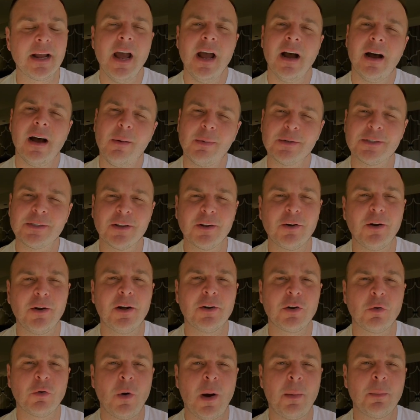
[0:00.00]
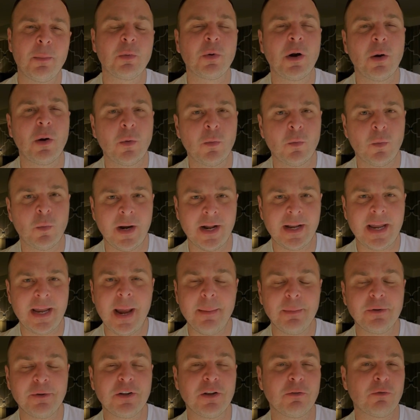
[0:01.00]
I was a little underwhelmed when I
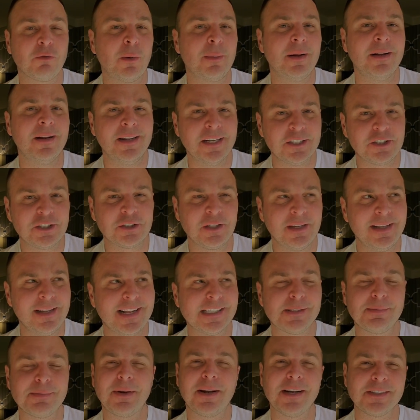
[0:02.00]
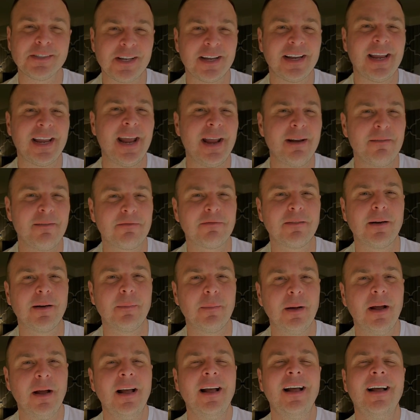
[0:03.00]
came into the room initially. That's because I came
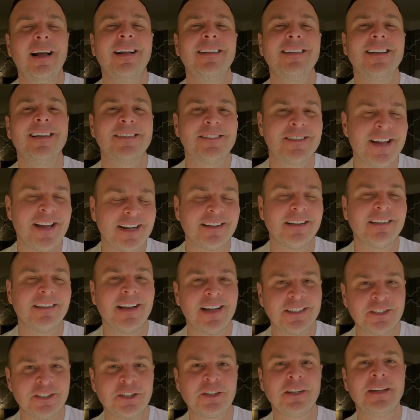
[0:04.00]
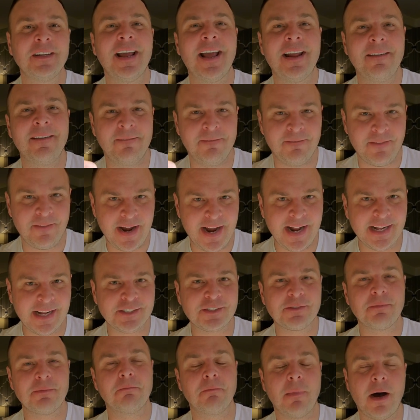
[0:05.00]
from the technologically
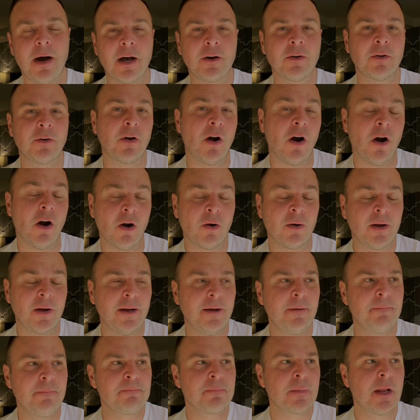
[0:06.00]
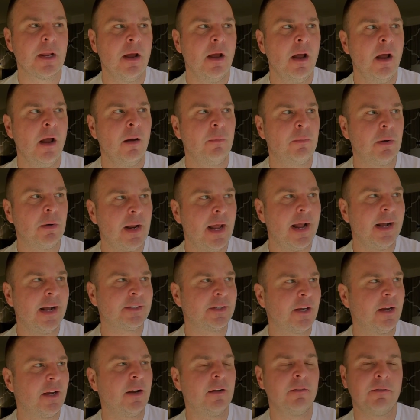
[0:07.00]
advanced modern Aria. But
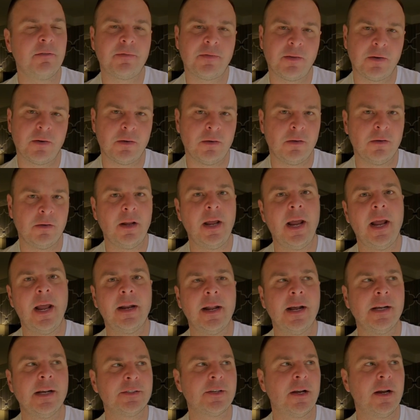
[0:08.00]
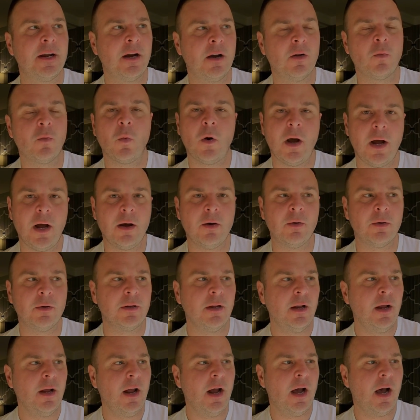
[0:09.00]
as I unfurled and as I
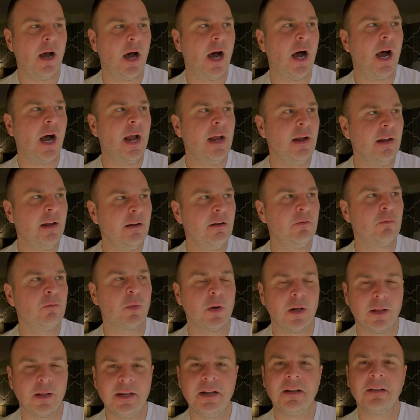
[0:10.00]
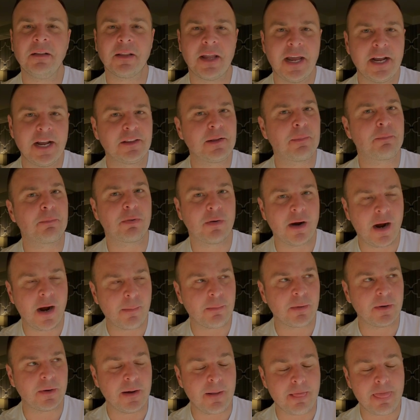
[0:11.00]
unwound, I really like the
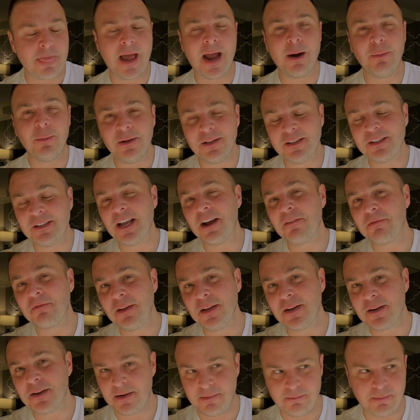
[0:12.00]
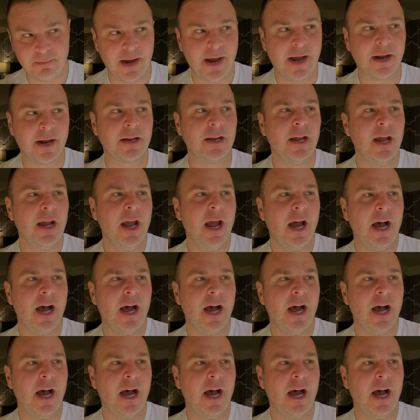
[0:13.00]
property. I would definitely come back.